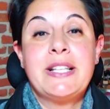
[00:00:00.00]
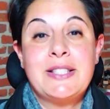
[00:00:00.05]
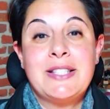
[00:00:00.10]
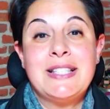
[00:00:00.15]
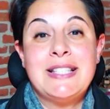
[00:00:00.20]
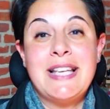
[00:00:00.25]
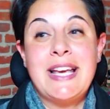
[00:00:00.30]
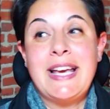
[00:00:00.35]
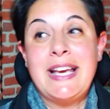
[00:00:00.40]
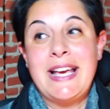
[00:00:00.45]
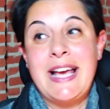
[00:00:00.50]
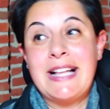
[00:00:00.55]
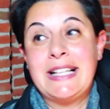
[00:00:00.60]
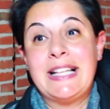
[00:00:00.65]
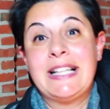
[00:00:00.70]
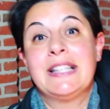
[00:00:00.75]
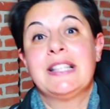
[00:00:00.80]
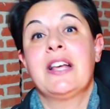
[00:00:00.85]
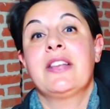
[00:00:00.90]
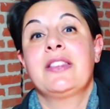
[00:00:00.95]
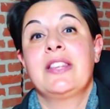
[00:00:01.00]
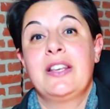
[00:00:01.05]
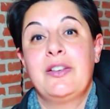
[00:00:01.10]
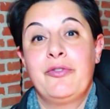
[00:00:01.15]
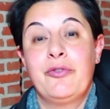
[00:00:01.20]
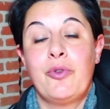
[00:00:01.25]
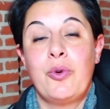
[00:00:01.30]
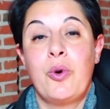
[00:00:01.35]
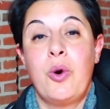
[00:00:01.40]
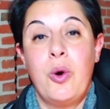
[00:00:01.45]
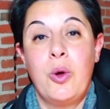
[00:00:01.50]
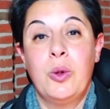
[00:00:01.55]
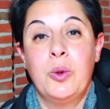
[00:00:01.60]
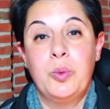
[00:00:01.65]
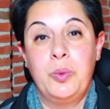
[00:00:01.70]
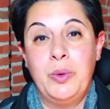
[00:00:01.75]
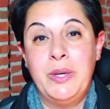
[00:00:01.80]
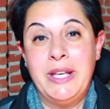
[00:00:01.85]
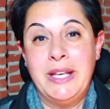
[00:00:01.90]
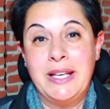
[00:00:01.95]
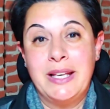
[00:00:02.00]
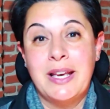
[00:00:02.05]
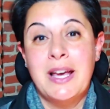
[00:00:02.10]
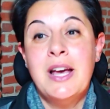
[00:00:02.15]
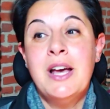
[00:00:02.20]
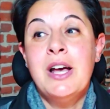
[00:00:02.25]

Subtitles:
today and then nothing for a whole week.